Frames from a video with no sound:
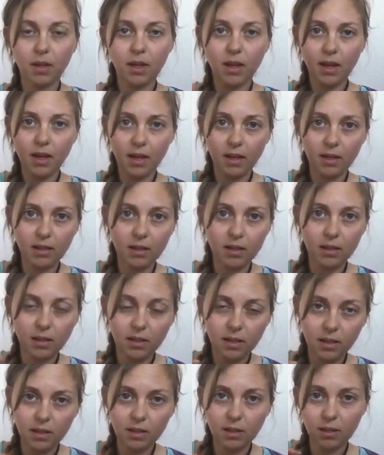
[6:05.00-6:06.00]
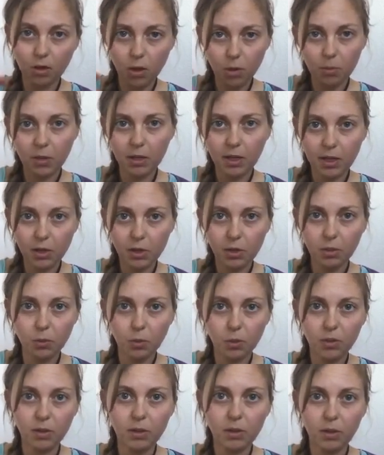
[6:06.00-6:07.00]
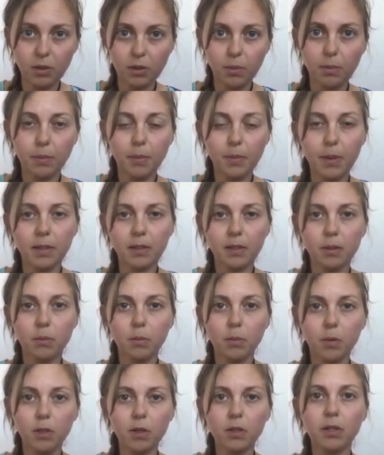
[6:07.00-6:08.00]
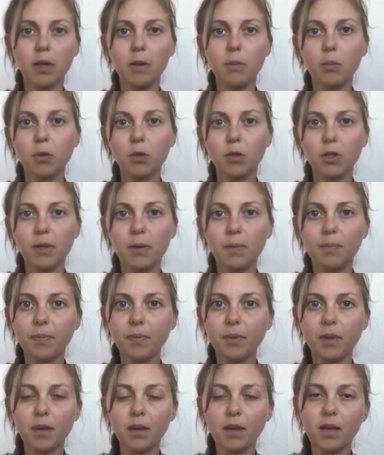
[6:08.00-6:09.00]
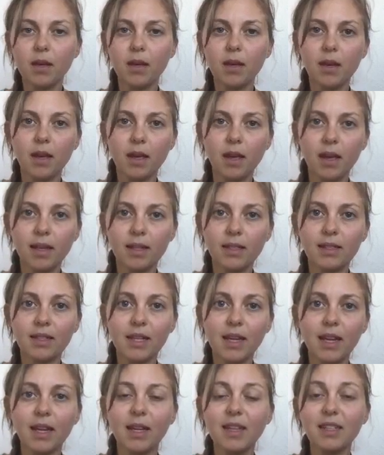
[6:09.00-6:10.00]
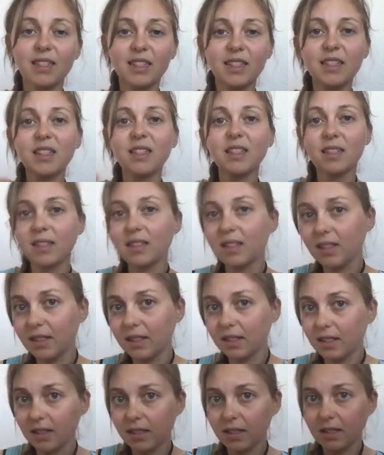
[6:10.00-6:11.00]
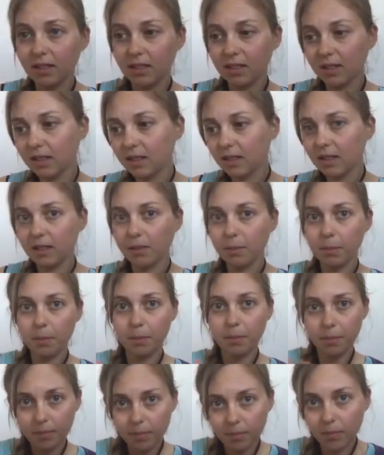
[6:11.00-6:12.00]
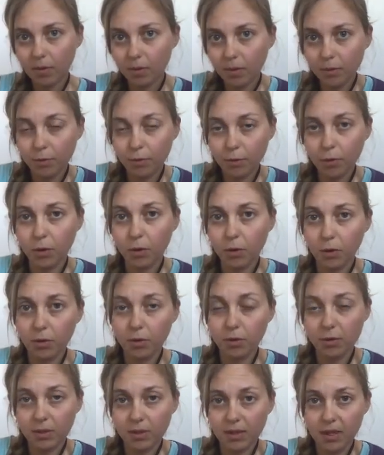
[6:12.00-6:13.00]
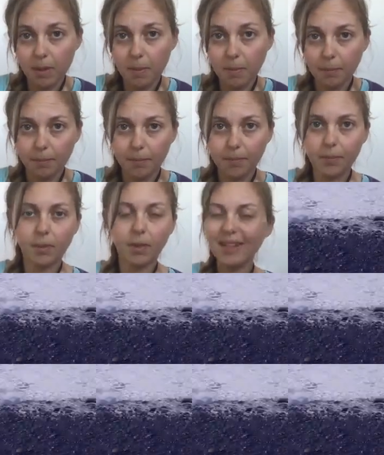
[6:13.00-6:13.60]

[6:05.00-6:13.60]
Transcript: and in combination with the basal body temperature and say this is the easiest for them.